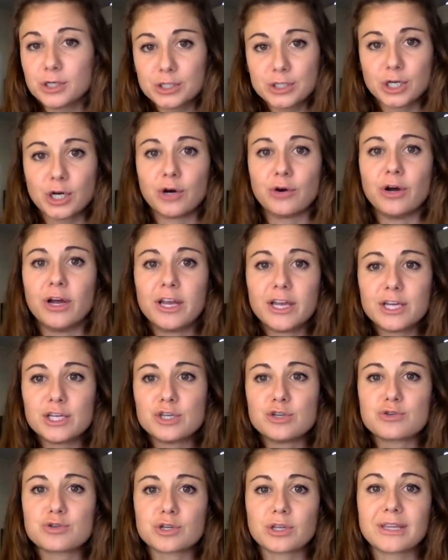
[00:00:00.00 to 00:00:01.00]
So
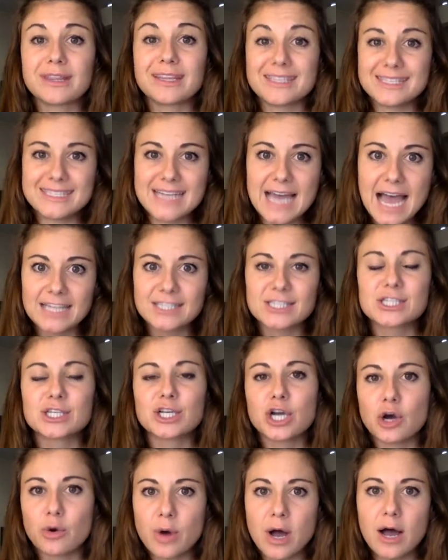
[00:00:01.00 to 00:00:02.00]
usually the stats
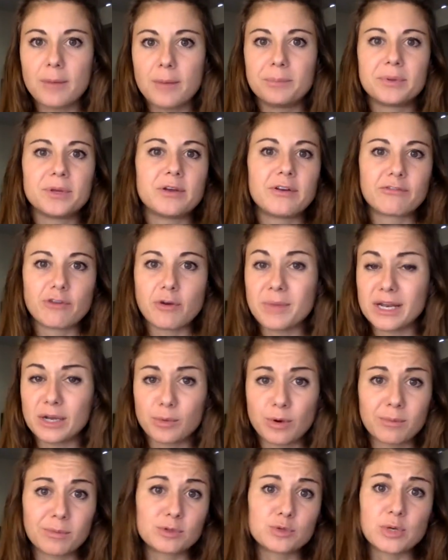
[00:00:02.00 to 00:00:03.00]
go up from
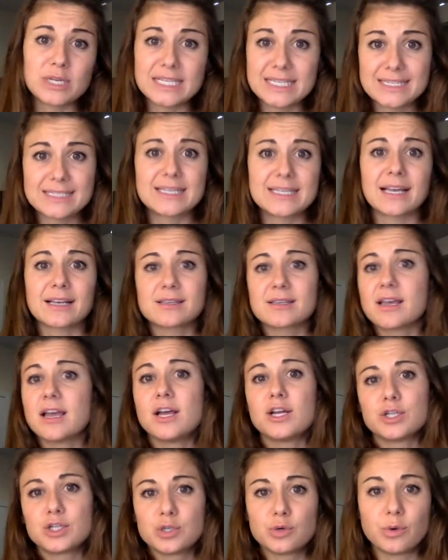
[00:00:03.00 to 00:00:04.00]
anywhere between 6
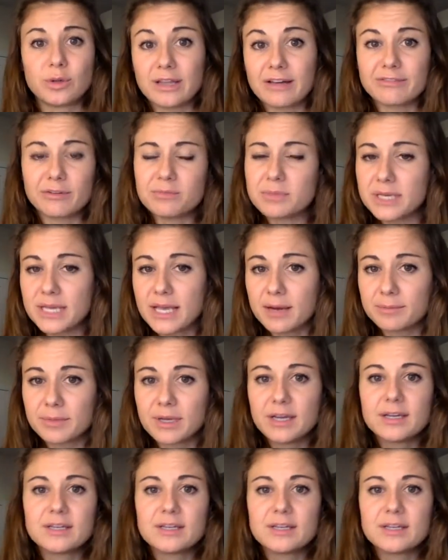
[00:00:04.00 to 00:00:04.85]
to 11 p.m.